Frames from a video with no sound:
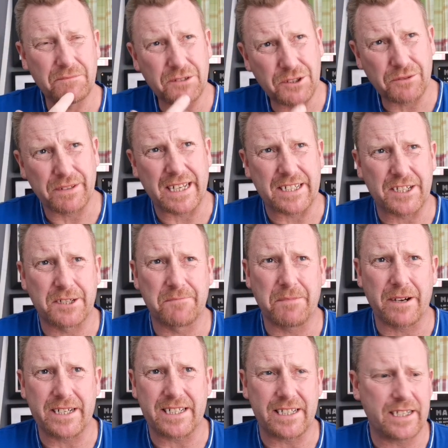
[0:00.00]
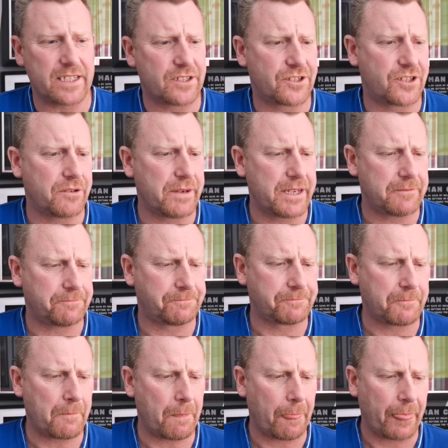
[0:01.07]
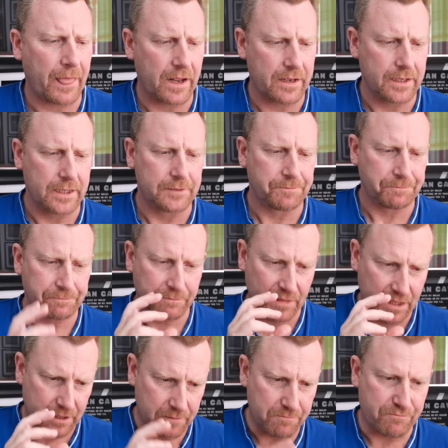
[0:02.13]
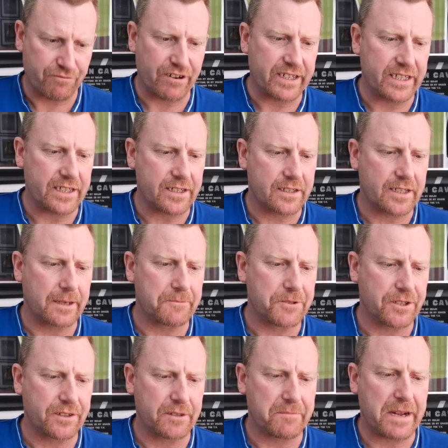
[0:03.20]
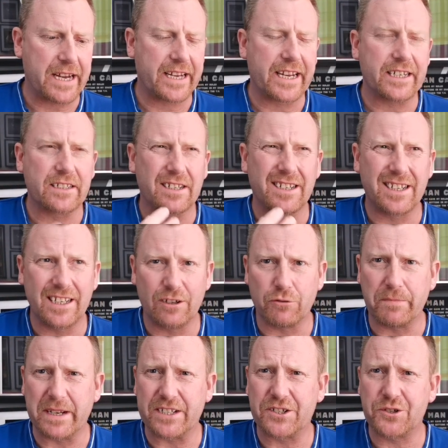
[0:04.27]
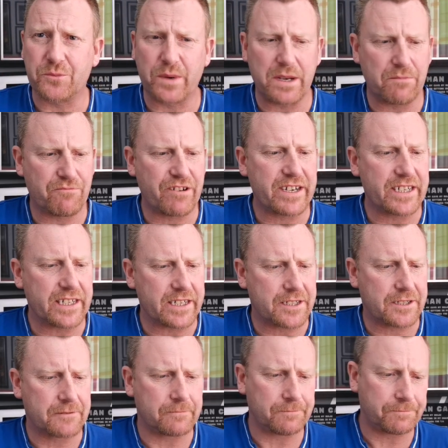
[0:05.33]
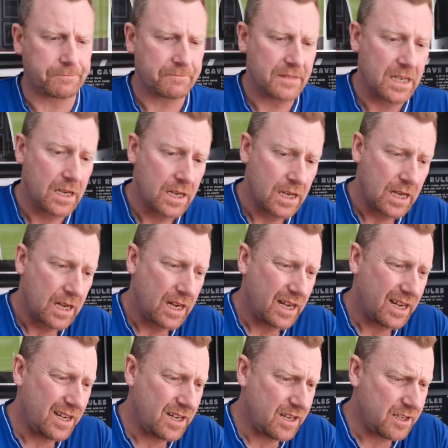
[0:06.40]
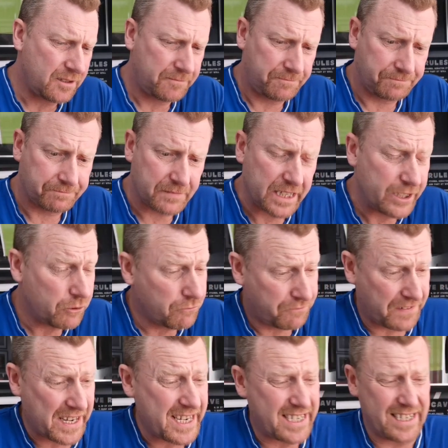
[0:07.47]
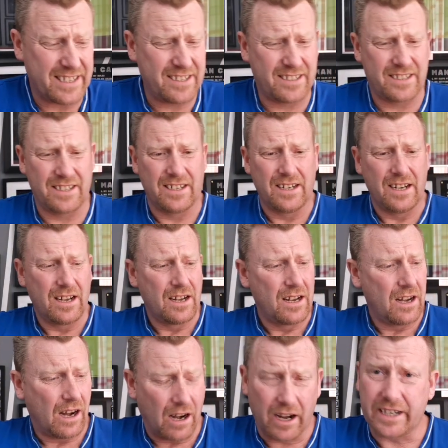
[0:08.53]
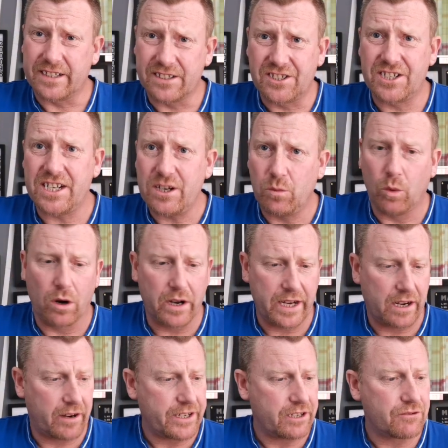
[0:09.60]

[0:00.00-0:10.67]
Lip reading: Sort of that spiciness to it. And breadiness comes on the back end. A little bit of sweet breadiness. In all fairness, I can see why I